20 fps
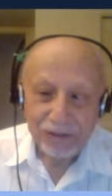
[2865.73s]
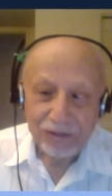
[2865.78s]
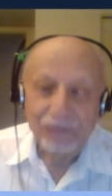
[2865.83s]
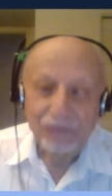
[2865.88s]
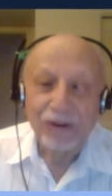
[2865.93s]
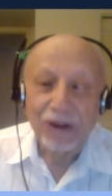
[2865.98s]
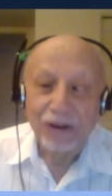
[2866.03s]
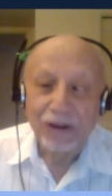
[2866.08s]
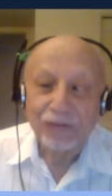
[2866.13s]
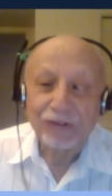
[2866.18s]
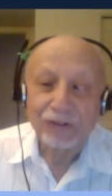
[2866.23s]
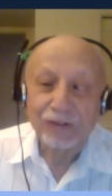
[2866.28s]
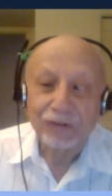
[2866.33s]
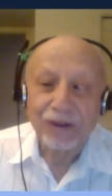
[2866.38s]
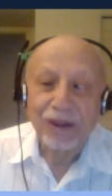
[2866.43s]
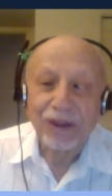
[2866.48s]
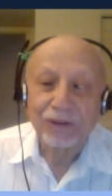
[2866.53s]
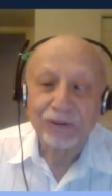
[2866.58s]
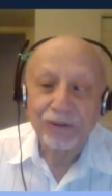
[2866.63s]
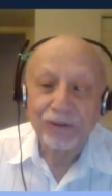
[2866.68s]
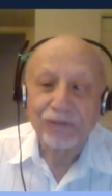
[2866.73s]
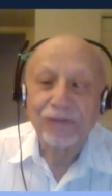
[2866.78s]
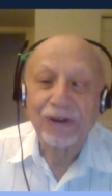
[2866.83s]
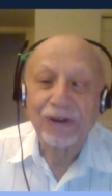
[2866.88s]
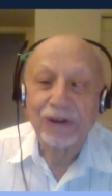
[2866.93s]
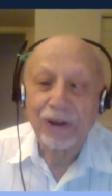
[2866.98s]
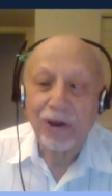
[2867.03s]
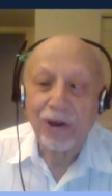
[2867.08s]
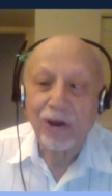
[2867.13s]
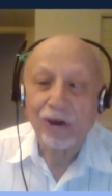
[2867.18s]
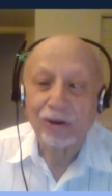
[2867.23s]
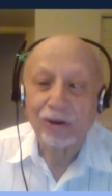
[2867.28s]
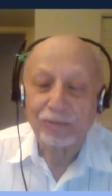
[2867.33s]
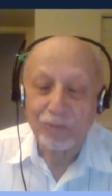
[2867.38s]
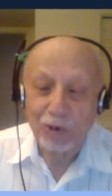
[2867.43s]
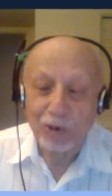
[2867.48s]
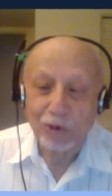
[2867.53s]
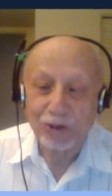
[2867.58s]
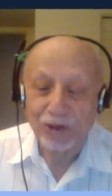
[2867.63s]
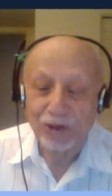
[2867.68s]
we lived together very
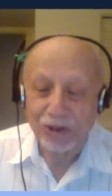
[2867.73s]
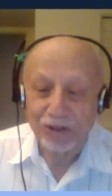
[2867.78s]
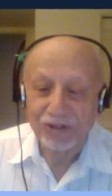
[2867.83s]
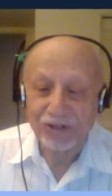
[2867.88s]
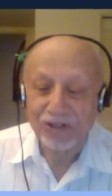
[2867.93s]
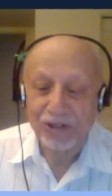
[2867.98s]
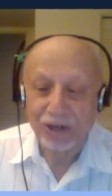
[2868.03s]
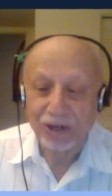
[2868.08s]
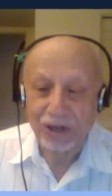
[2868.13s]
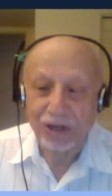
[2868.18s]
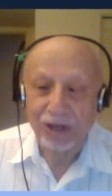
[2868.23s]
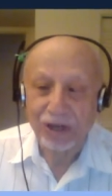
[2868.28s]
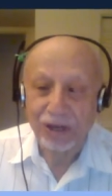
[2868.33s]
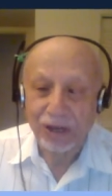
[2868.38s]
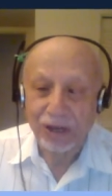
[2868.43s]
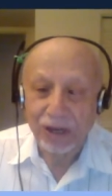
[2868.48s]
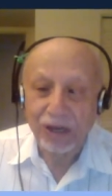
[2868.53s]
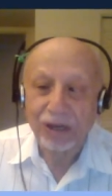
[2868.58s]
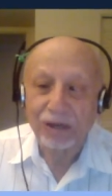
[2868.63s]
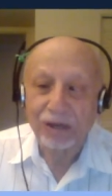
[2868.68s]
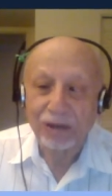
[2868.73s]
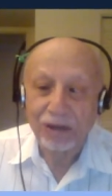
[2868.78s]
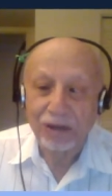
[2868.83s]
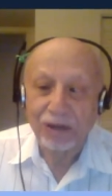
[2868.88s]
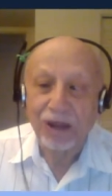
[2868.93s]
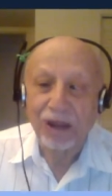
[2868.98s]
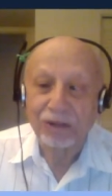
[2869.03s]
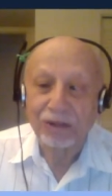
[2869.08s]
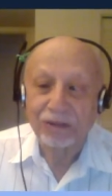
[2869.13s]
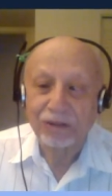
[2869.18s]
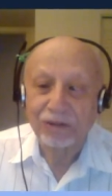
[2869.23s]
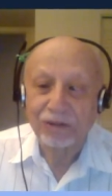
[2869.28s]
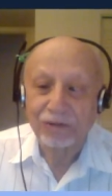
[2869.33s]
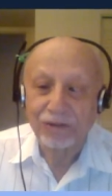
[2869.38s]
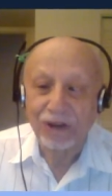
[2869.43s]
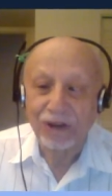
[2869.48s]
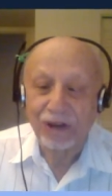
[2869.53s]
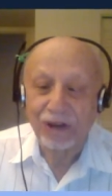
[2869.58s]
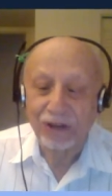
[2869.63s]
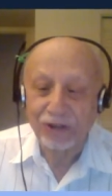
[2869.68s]
harmoniously in that
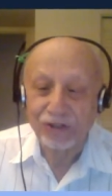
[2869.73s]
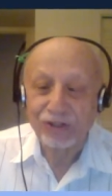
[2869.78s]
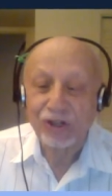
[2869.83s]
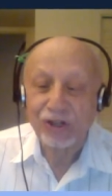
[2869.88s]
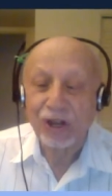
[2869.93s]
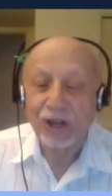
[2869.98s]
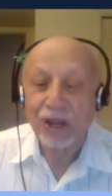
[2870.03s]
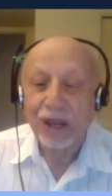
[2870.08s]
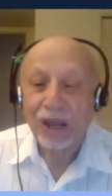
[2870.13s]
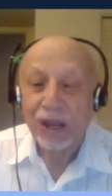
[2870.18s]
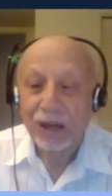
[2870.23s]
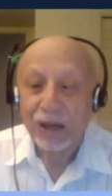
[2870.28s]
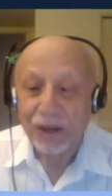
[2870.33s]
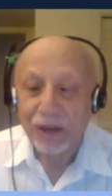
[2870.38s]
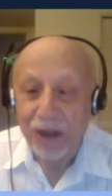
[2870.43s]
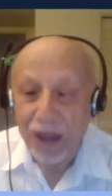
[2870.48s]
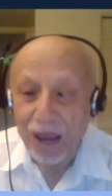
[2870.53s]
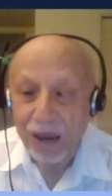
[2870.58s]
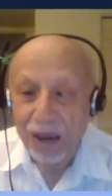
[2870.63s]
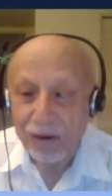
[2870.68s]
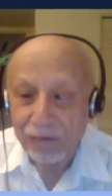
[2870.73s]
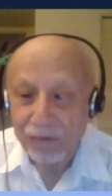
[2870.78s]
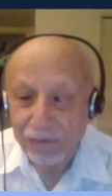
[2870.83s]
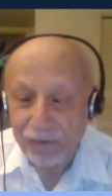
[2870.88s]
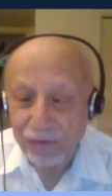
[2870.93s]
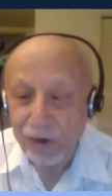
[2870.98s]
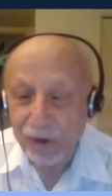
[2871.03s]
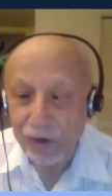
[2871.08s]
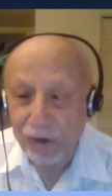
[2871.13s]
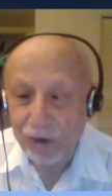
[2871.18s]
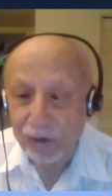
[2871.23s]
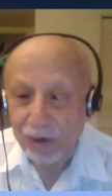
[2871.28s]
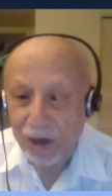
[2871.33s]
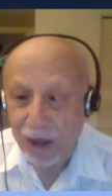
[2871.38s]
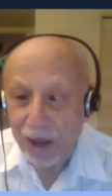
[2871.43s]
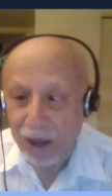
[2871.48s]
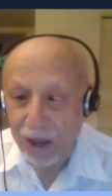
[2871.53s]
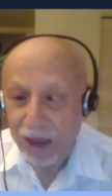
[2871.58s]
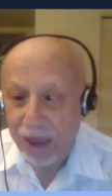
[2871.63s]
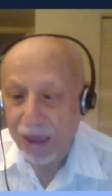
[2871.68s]
village. They were
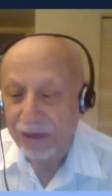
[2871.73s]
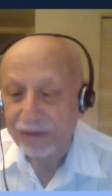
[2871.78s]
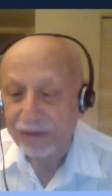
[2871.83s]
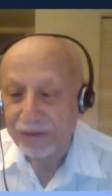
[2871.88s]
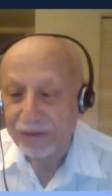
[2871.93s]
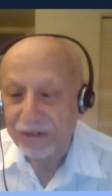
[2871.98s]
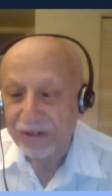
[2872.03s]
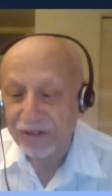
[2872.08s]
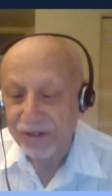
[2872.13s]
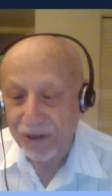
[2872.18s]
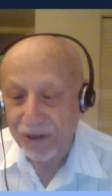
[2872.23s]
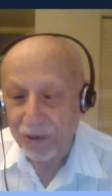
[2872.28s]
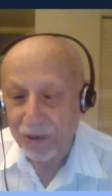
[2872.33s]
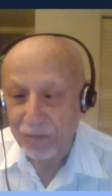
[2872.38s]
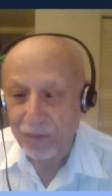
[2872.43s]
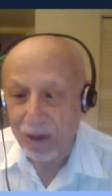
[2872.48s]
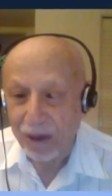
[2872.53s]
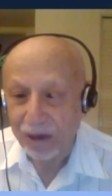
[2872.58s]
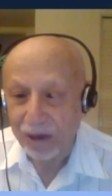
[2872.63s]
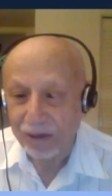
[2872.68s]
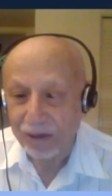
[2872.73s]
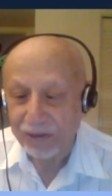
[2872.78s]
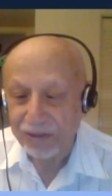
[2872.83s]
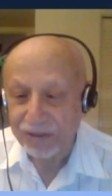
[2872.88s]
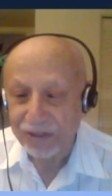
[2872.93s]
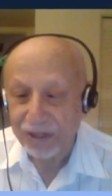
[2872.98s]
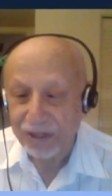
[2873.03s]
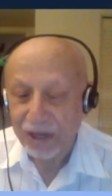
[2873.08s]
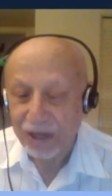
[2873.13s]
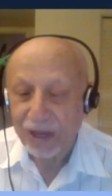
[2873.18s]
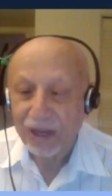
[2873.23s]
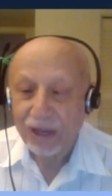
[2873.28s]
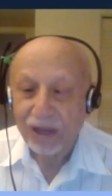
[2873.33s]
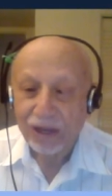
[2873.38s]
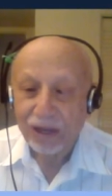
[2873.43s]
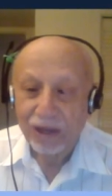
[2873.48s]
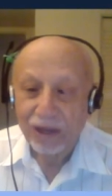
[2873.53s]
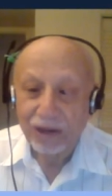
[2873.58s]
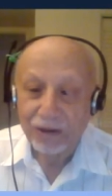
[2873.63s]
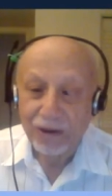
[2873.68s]
anti Semites
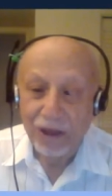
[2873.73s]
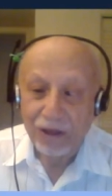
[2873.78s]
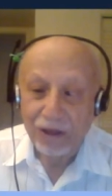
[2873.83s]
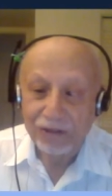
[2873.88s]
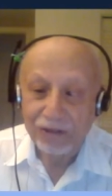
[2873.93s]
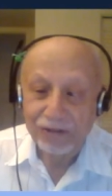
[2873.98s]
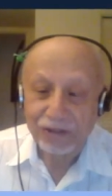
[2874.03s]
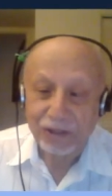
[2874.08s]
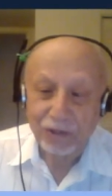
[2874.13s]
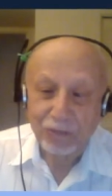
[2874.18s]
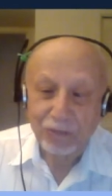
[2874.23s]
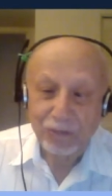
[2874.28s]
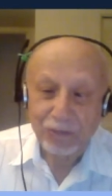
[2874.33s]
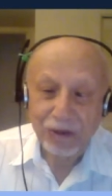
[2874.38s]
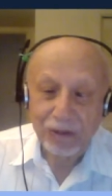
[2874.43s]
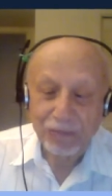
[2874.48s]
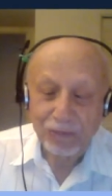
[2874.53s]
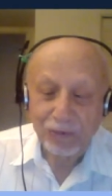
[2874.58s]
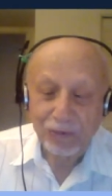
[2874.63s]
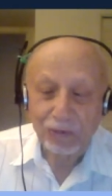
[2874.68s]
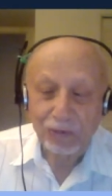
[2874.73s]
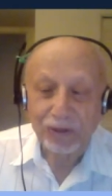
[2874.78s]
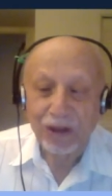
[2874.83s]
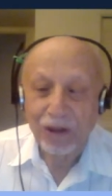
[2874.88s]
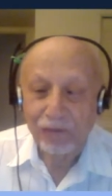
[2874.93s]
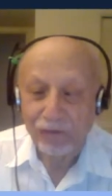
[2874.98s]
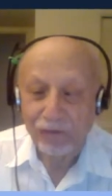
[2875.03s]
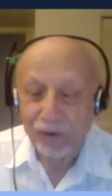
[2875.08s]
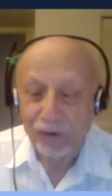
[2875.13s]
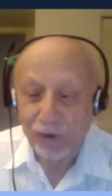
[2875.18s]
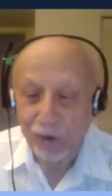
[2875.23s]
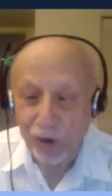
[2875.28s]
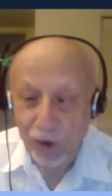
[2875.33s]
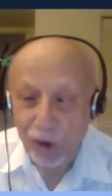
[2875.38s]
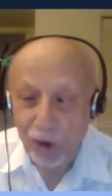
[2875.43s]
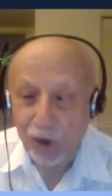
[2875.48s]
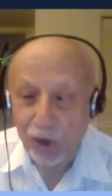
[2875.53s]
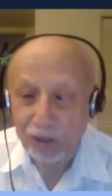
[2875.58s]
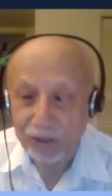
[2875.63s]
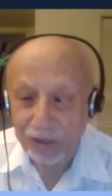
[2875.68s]
a nasty people. There were
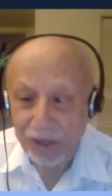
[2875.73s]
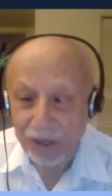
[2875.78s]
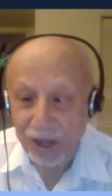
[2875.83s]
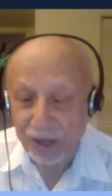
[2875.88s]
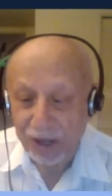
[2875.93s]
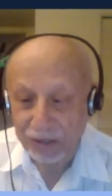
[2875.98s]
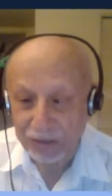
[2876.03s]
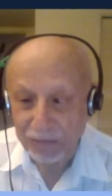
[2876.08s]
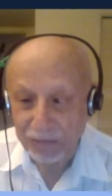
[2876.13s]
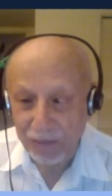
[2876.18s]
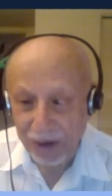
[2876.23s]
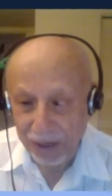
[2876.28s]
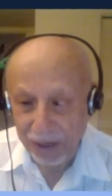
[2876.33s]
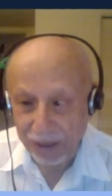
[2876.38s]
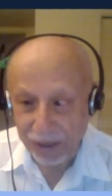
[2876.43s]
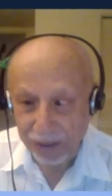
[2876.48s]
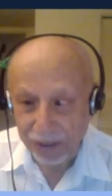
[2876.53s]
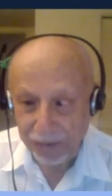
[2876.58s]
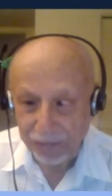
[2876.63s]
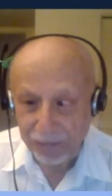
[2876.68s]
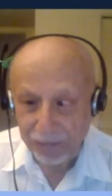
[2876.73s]
not that many.